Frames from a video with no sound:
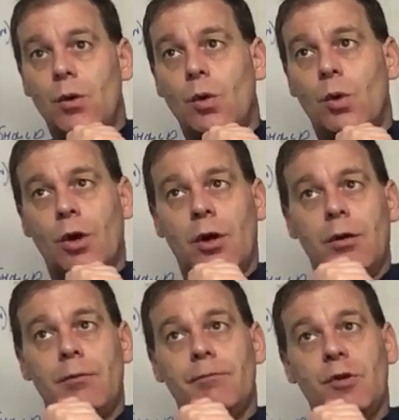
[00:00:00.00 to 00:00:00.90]
Or
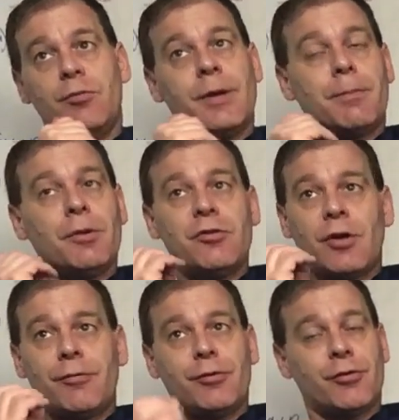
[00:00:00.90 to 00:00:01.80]
you've been a police
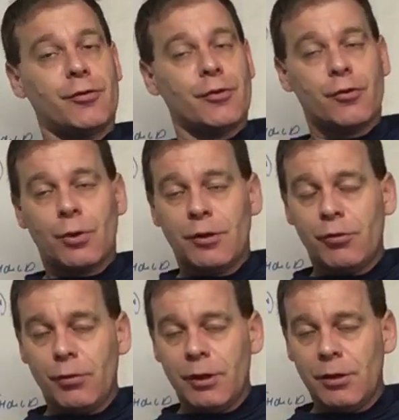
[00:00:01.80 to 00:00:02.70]
officer for
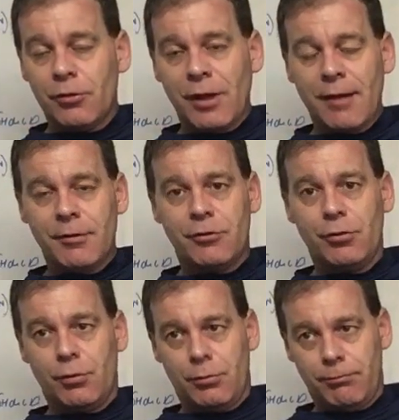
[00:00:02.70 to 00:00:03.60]
22 years, haven't
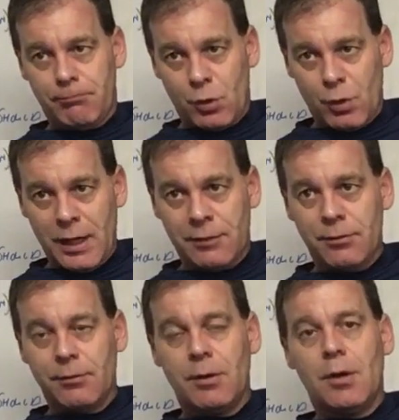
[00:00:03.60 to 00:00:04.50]
you? Correct?
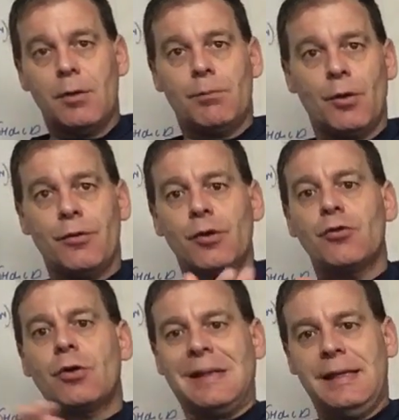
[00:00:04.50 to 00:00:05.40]
Both of
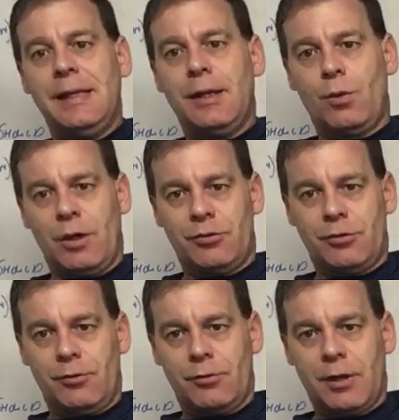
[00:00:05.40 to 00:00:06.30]
those are leading
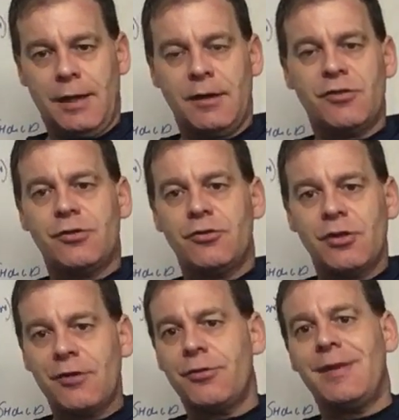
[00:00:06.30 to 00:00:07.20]
questions, okay? They
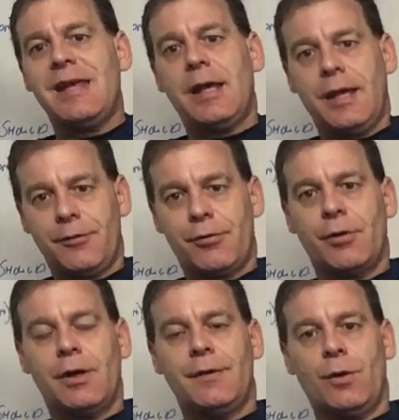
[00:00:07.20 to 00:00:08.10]
suggest the
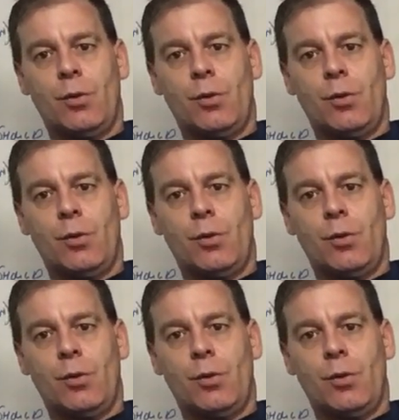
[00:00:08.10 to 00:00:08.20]
answer in the